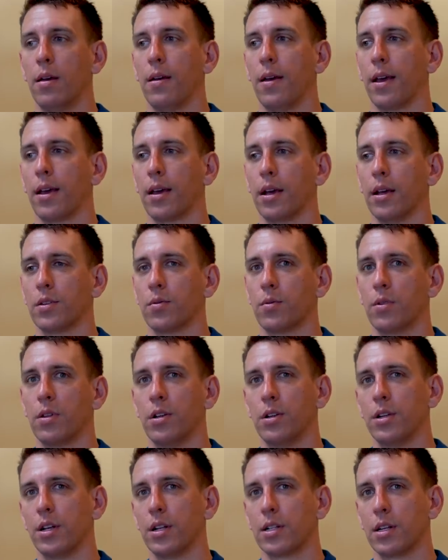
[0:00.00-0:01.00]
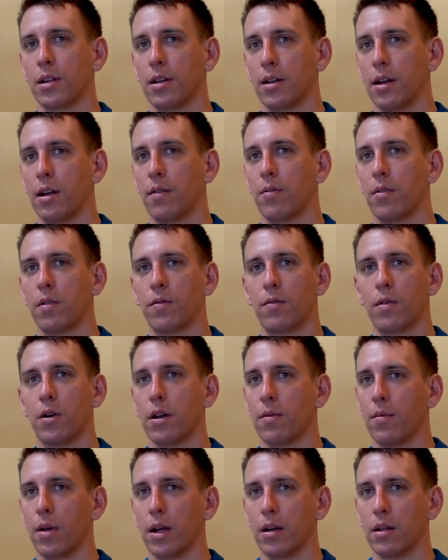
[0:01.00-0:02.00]
in case one of the jets had to divert for
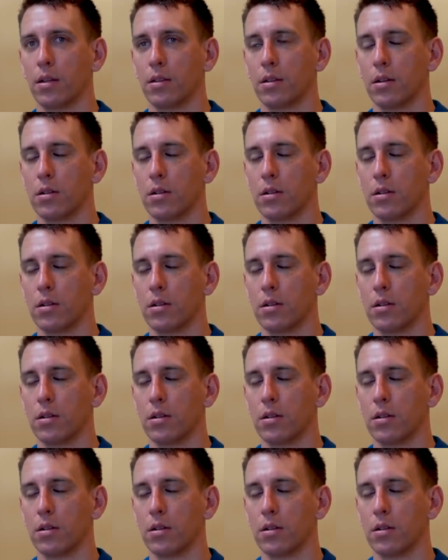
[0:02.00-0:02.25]
any maintenance